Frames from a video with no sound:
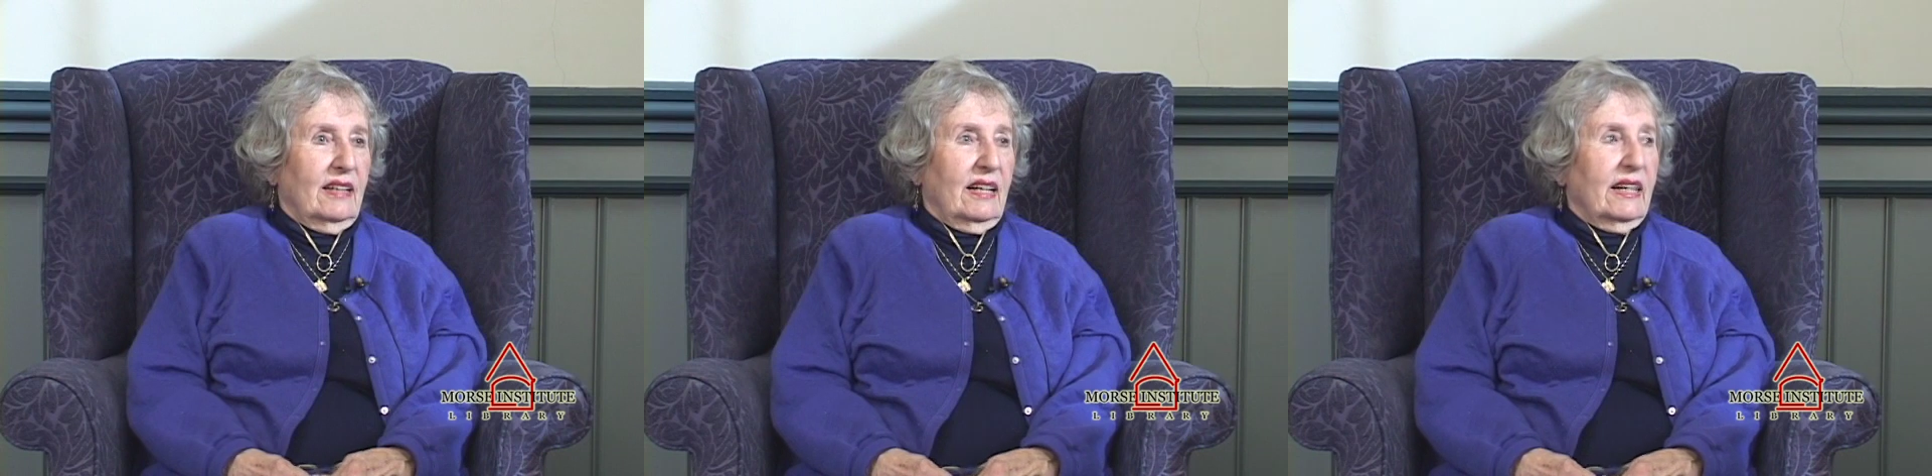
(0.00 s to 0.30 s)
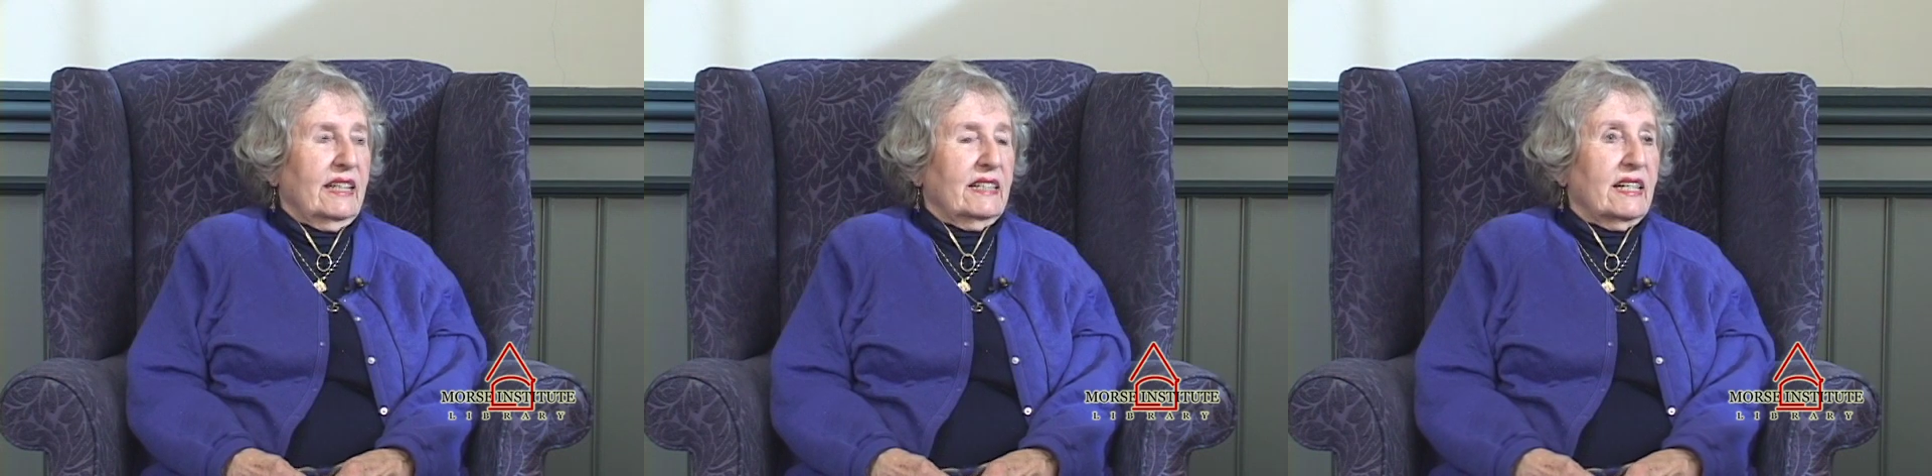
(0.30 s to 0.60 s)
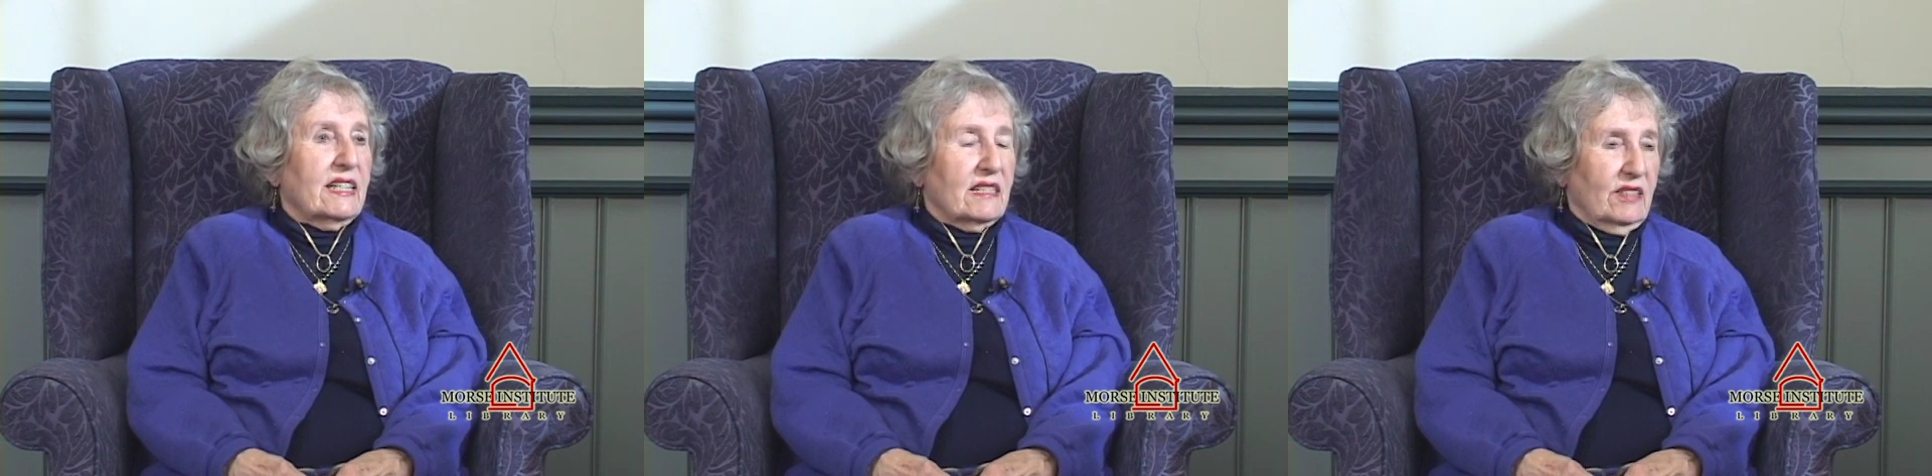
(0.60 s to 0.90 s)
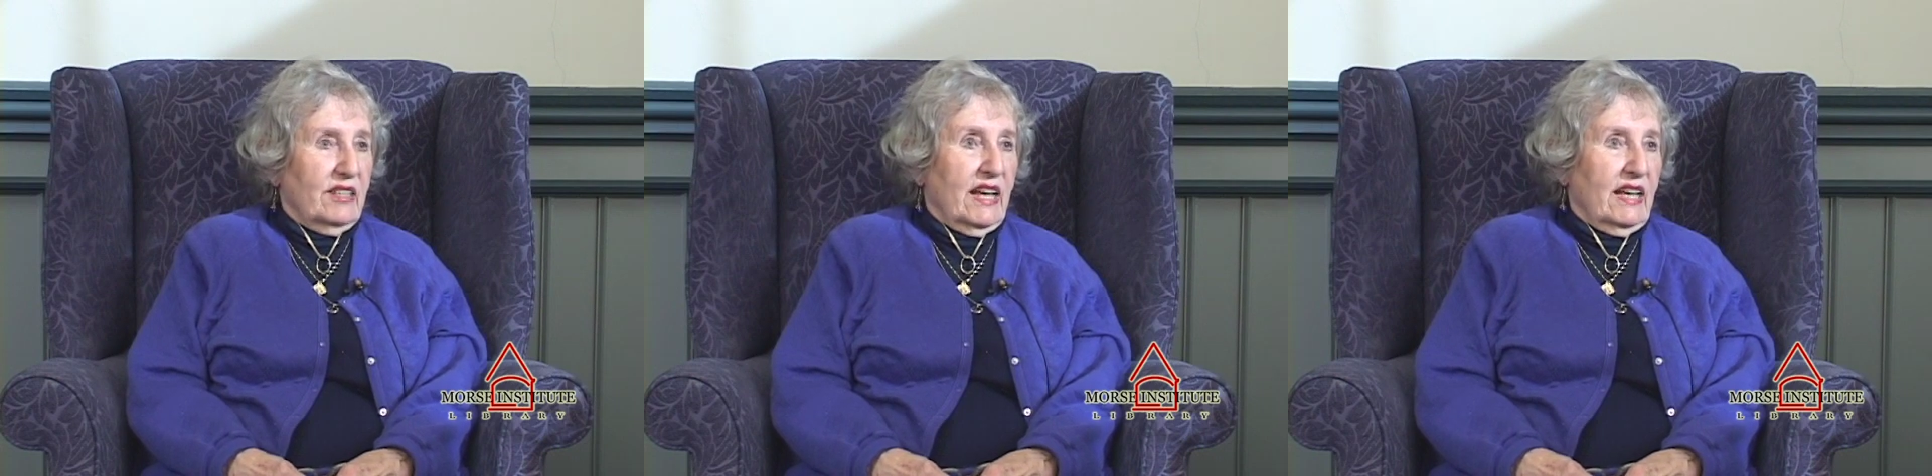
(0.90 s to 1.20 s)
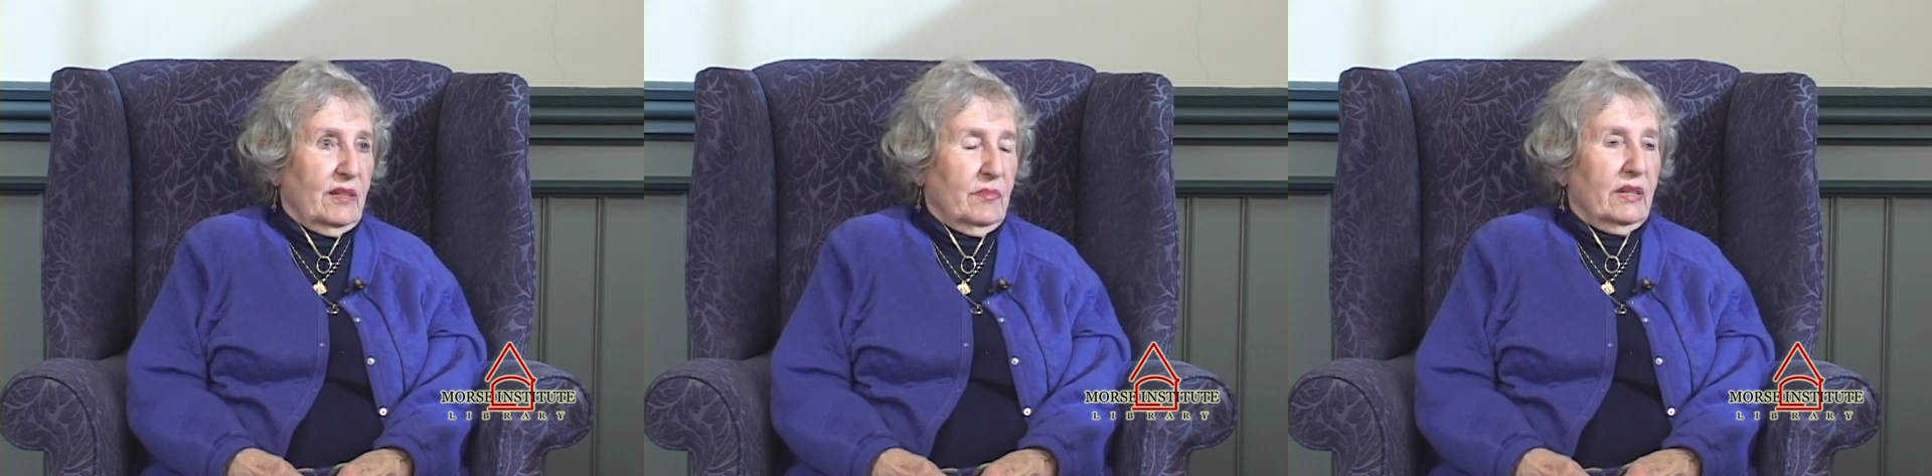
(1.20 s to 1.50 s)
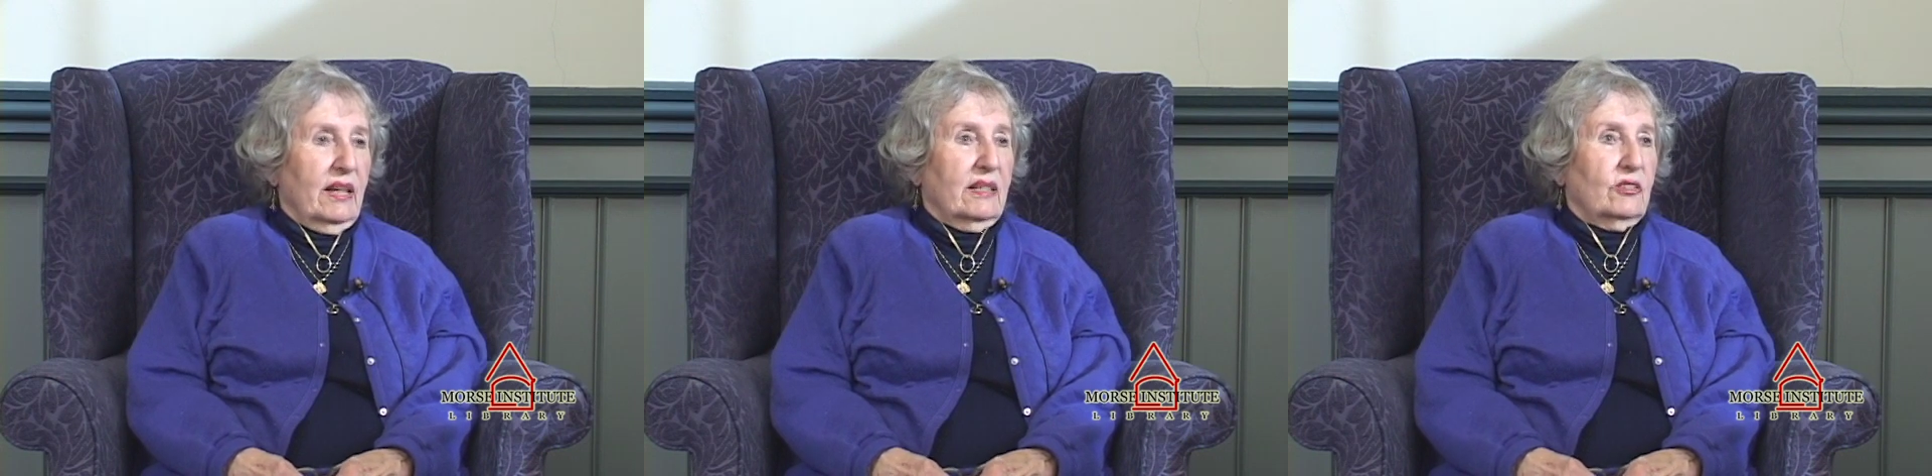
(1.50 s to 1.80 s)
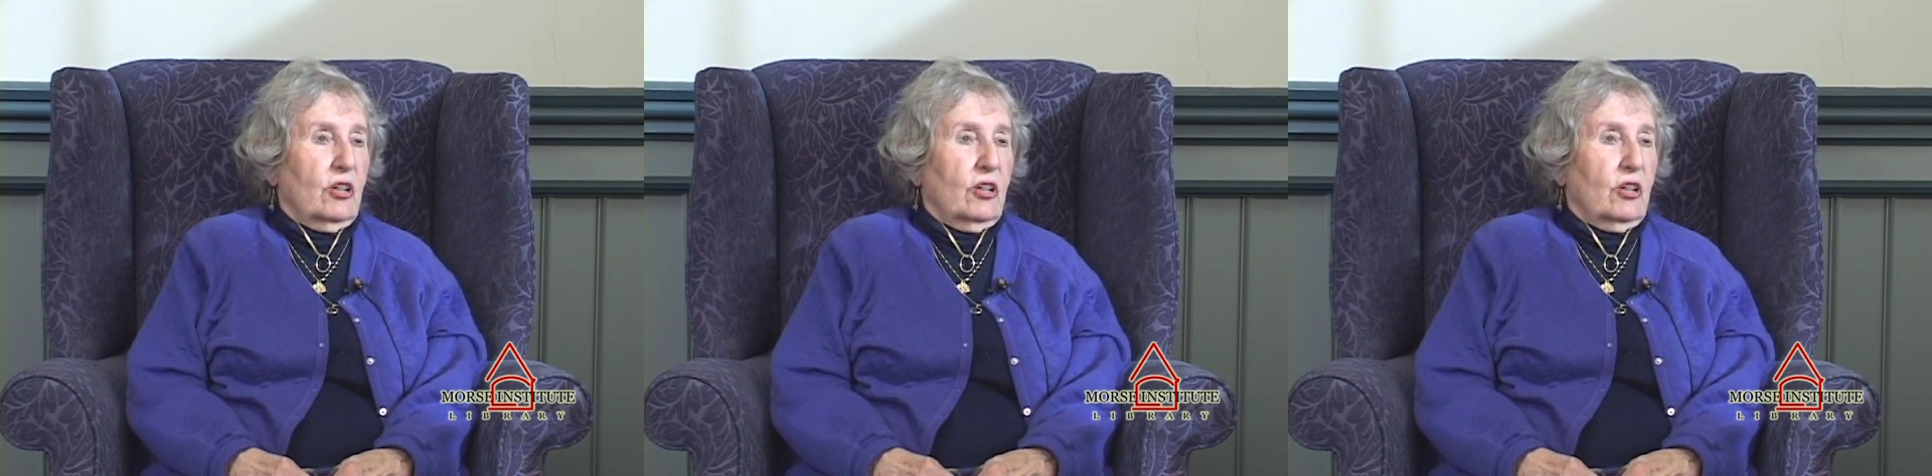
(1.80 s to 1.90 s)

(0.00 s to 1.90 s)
uh, in his name and